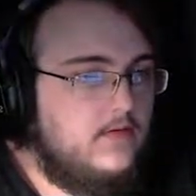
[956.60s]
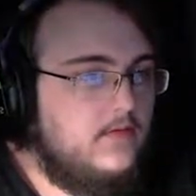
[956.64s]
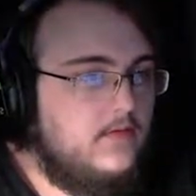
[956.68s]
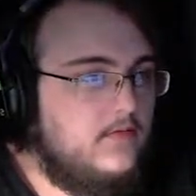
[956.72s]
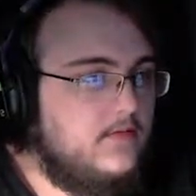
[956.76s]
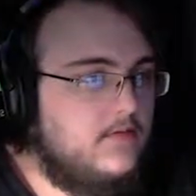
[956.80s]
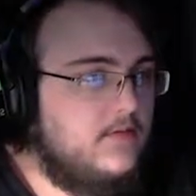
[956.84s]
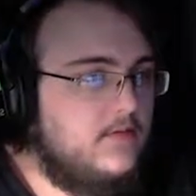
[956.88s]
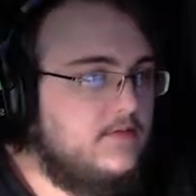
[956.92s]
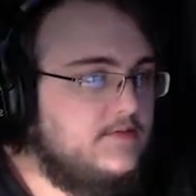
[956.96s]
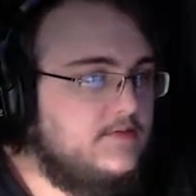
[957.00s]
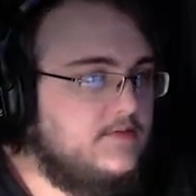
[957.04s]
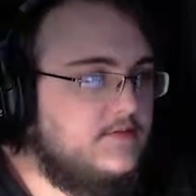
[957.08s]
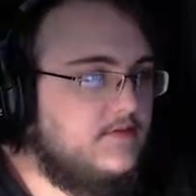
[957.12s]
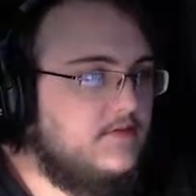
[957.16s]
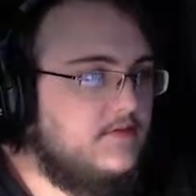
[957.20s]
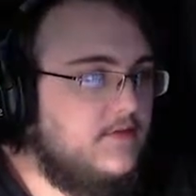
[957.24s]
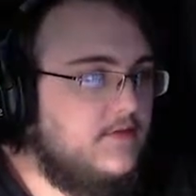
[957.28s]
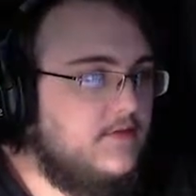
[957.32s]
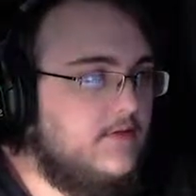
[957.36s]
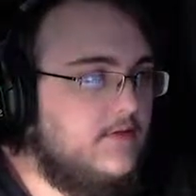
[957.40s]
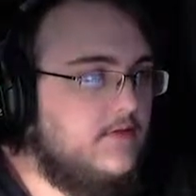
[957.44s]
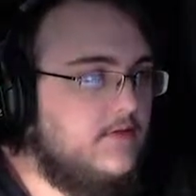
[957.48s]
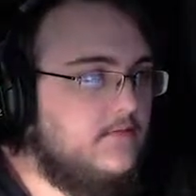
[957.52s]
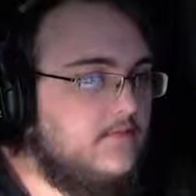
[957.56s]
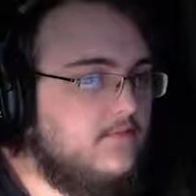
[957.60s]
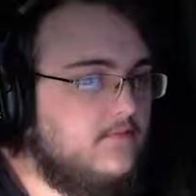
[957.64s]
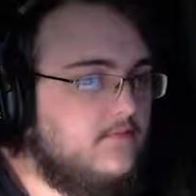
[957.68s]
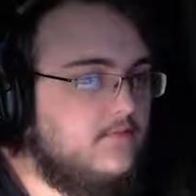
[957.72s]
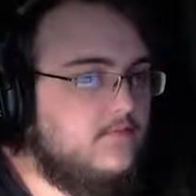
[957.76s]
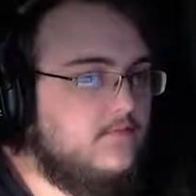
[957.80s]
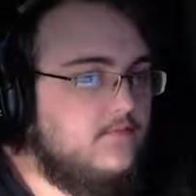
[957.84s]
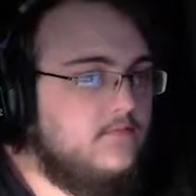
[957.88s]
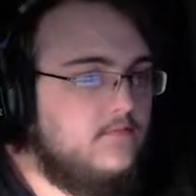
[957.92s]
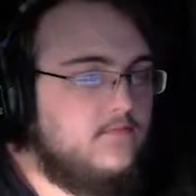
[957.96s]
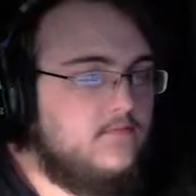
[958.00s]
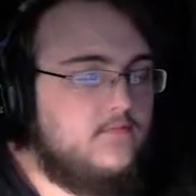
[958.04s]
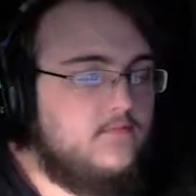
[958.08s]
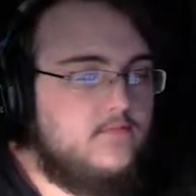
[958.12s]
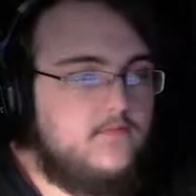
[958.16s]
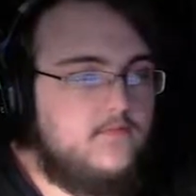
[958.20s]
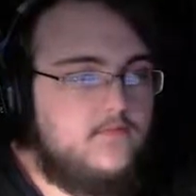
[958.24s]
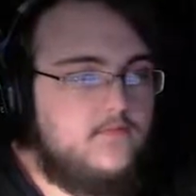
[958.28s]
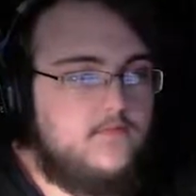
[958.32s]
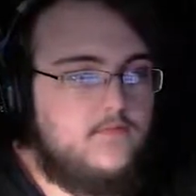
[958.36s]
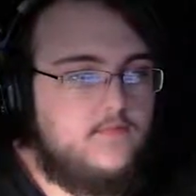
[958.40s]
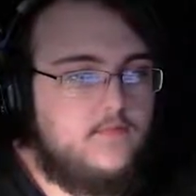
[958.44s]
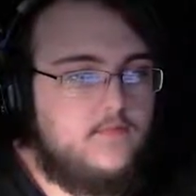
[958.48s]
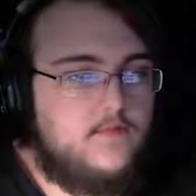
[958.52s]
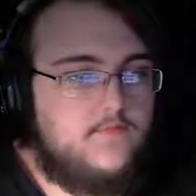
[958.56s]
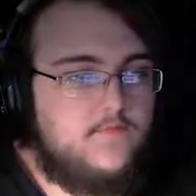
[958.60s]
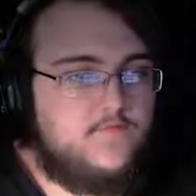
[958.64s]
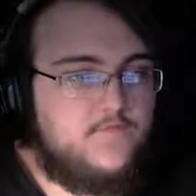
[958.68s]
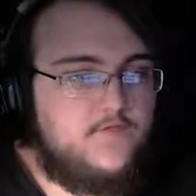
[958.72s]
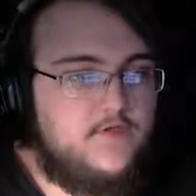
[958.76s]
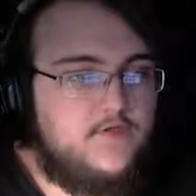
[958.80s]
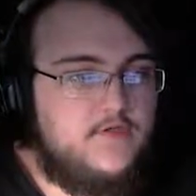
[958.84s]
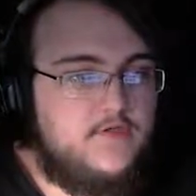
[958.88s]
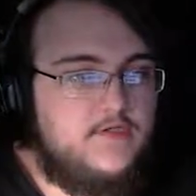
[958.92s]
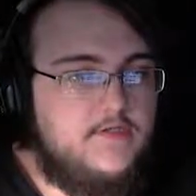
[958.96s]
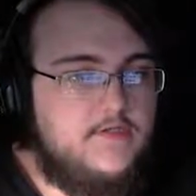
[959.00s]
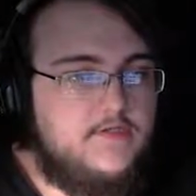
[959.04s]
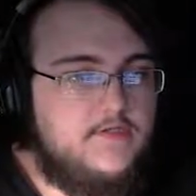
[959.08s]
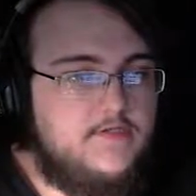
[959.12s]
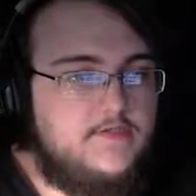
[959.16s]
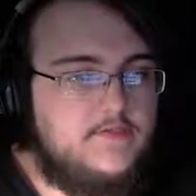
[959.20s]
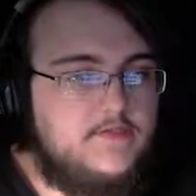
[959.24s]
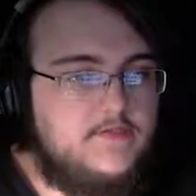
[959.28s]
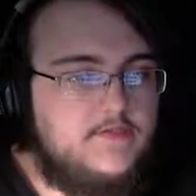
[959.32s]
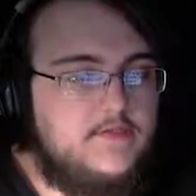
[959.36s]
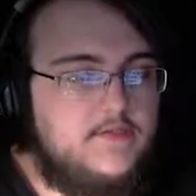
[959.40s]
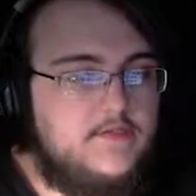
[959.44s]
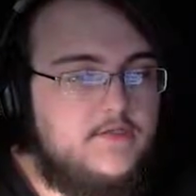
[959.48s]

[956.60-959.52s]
Okay, so how... Freeze?